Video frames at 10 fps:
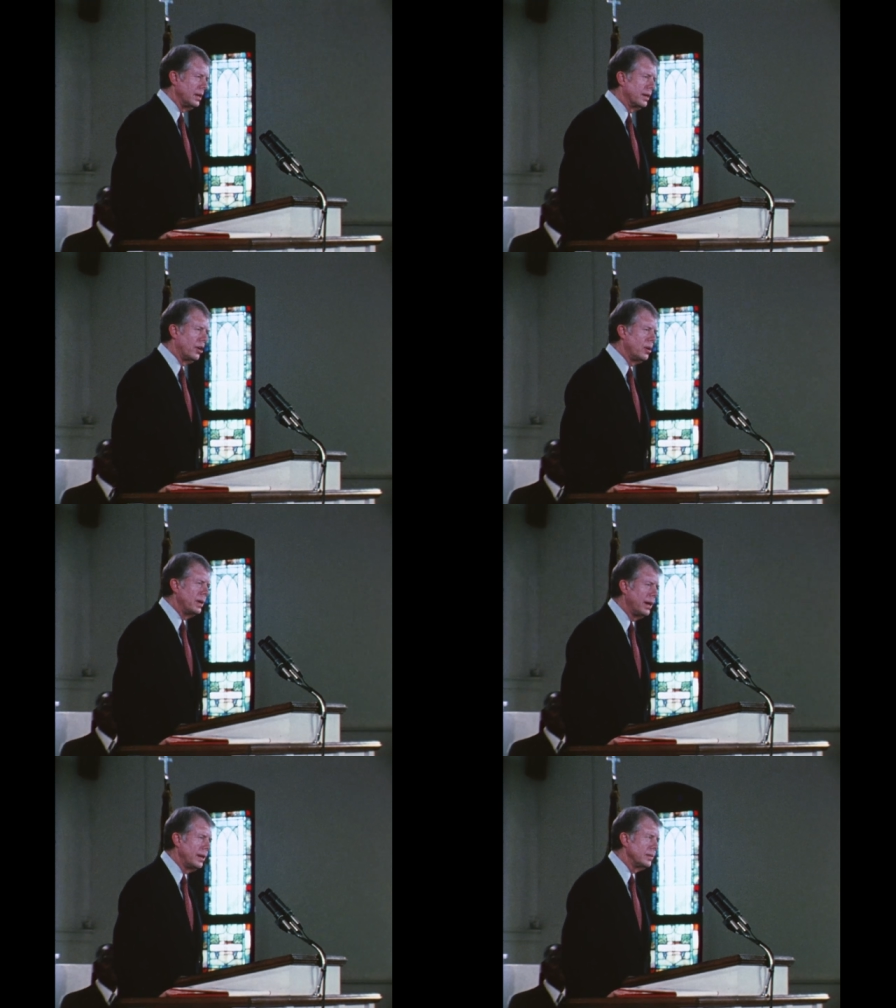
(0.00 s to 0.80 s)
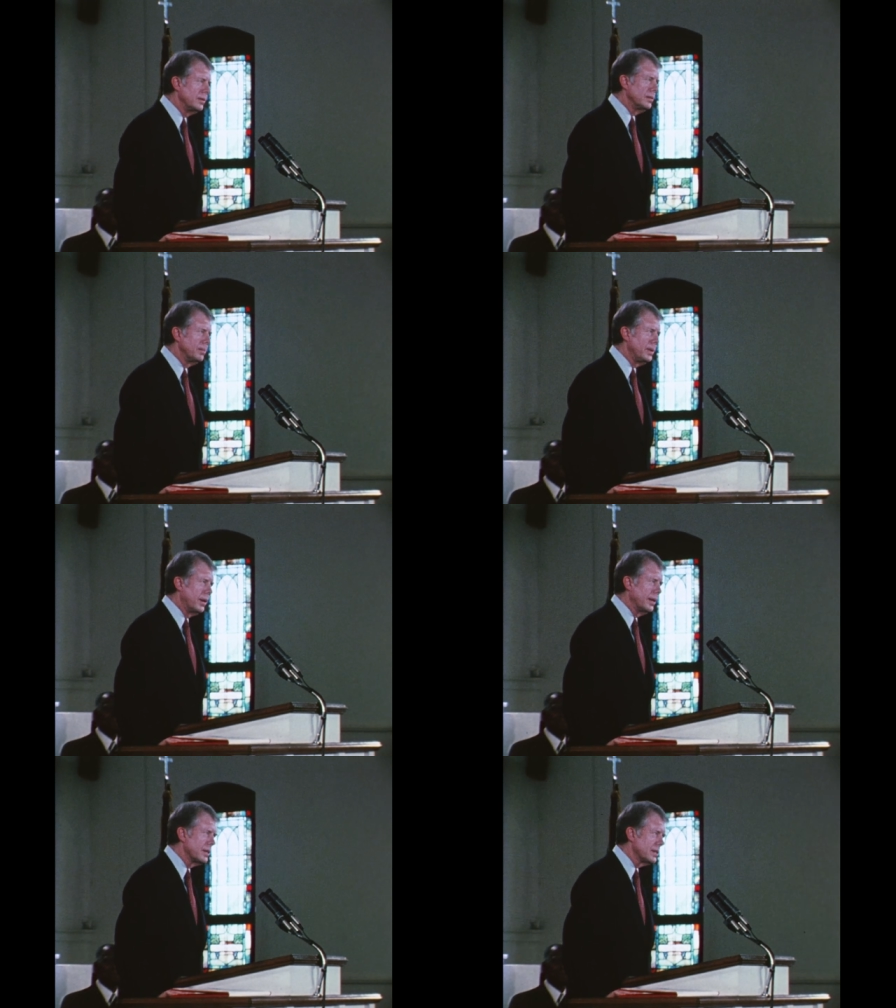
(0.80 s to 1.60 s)
an old man
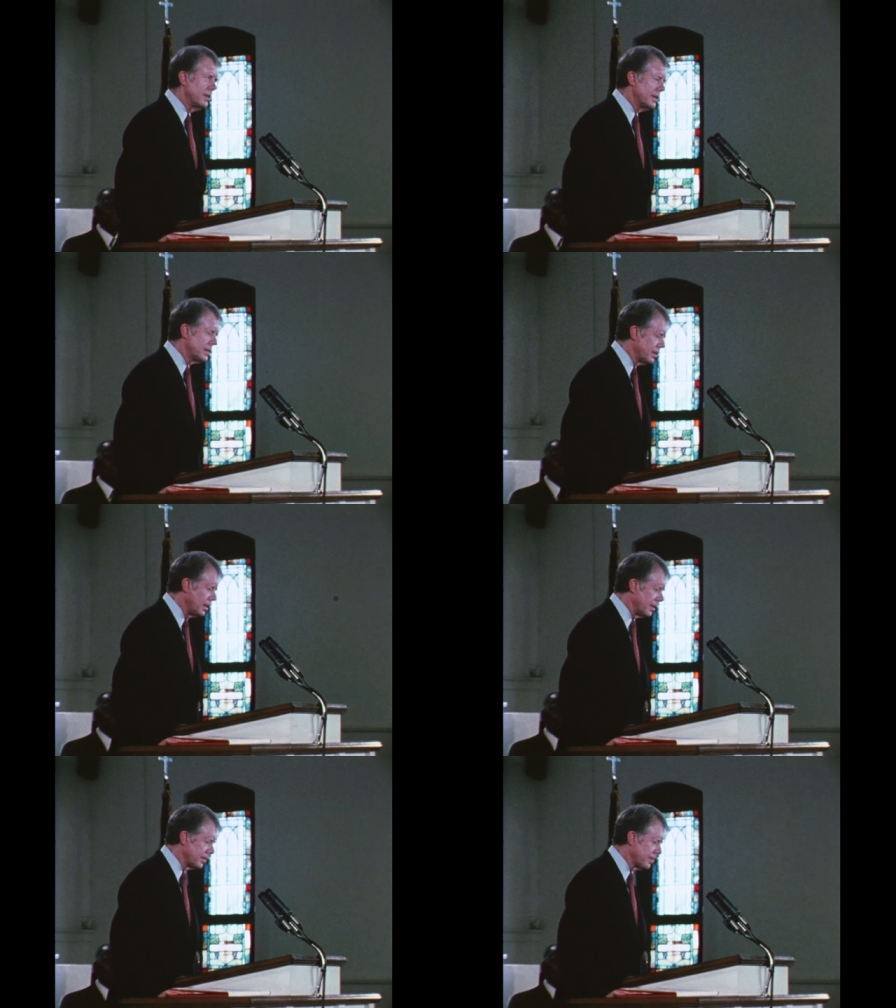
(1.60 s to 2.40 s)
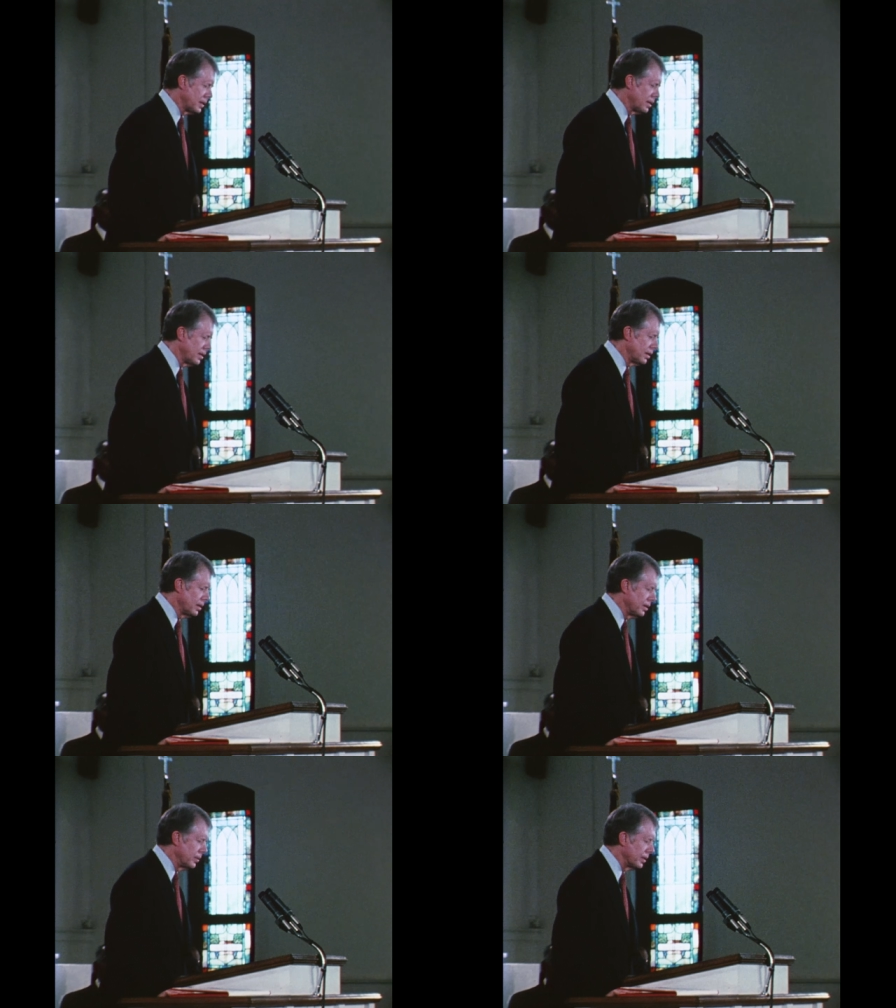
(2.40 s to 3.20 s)
burying his only son
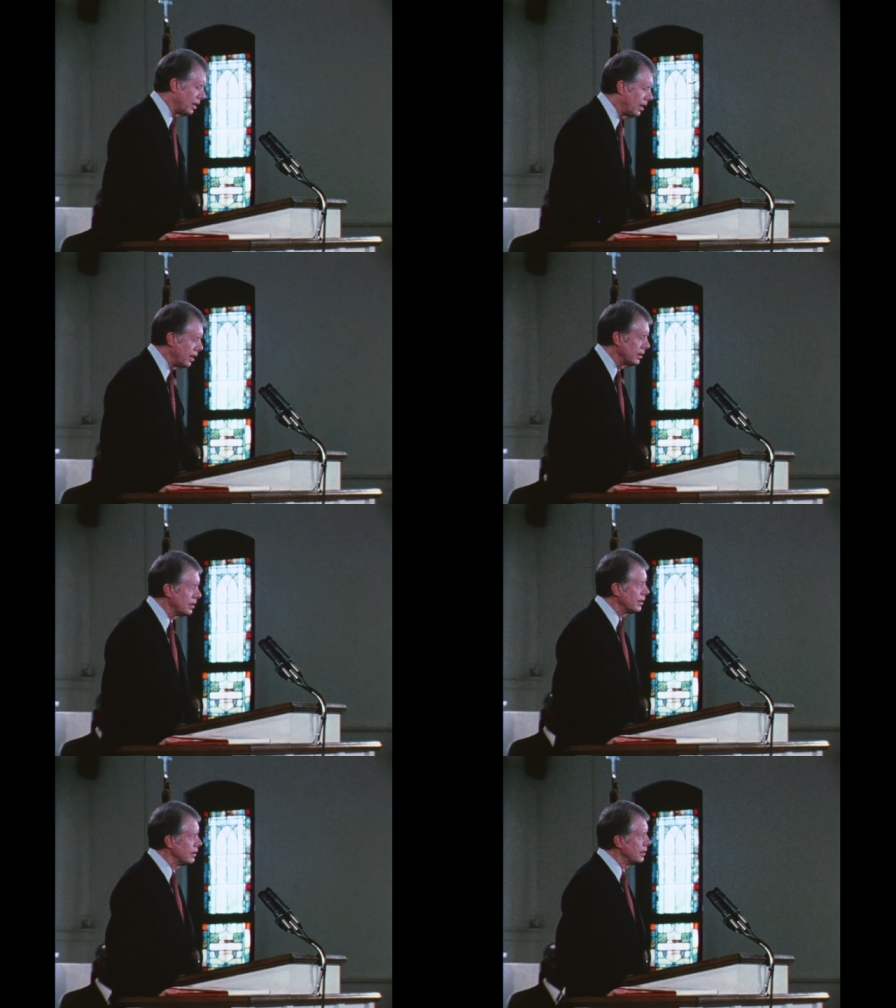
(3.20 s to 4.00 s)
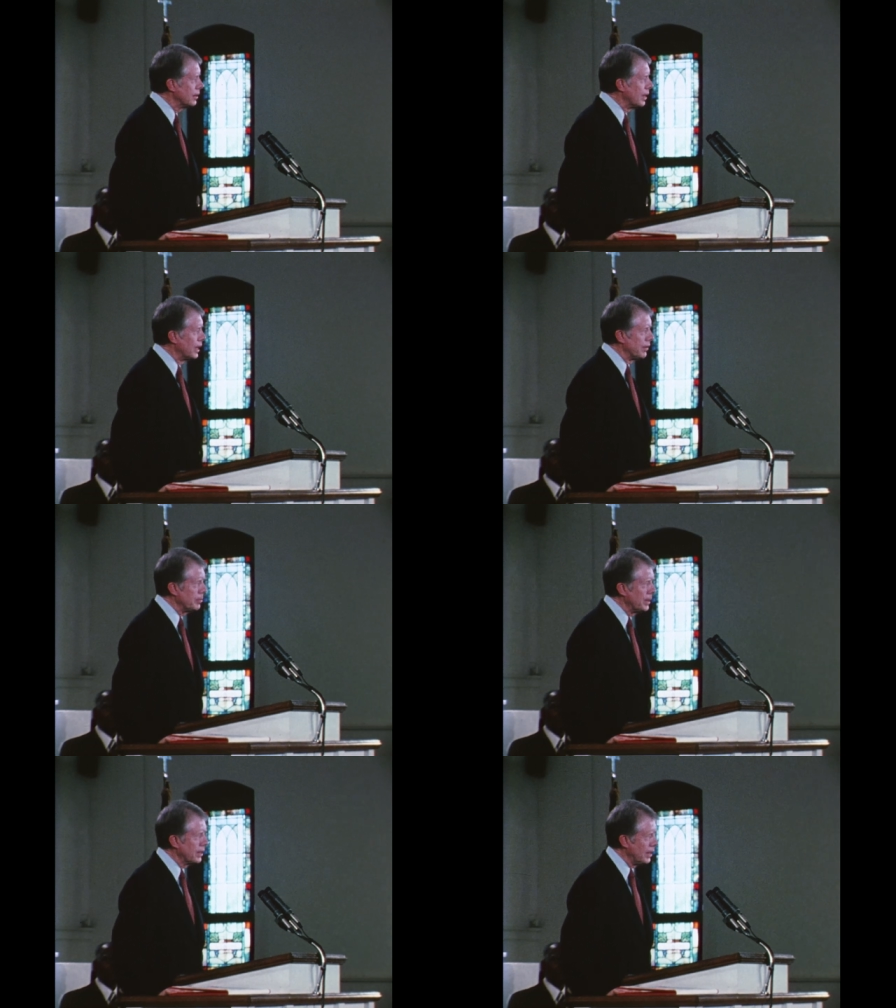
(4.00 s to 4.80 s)
with a heart that can
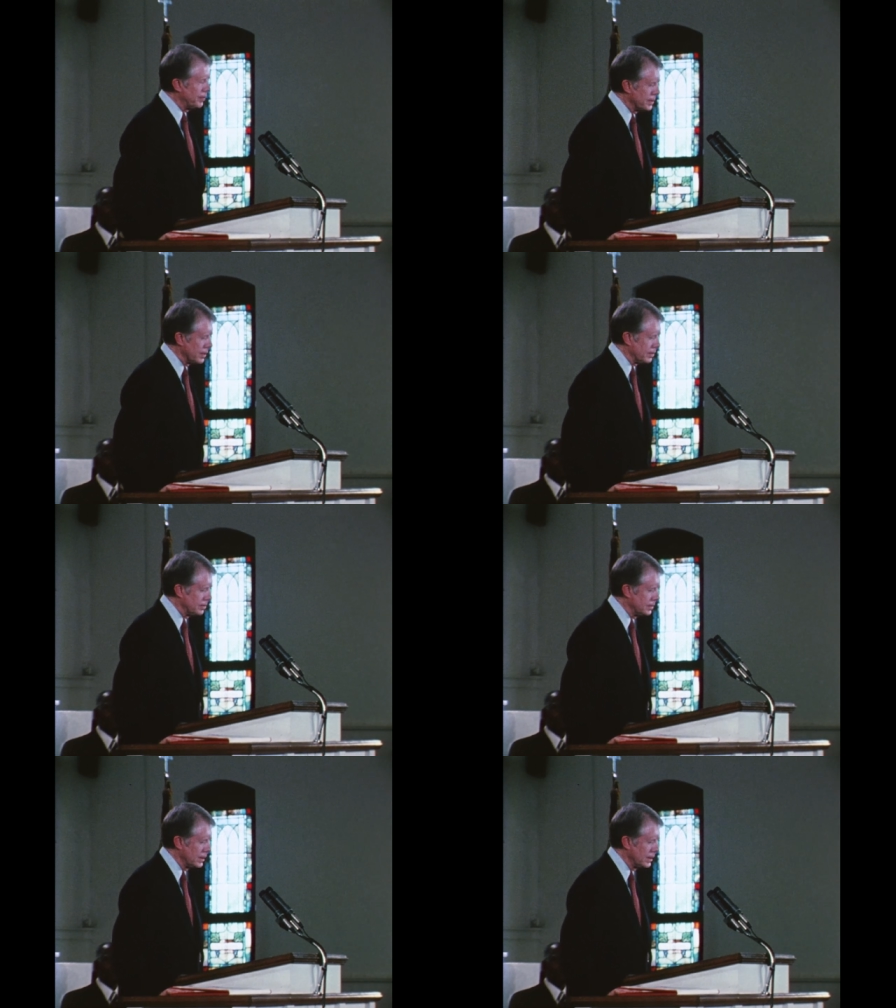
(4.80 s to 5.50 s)
never be comforted.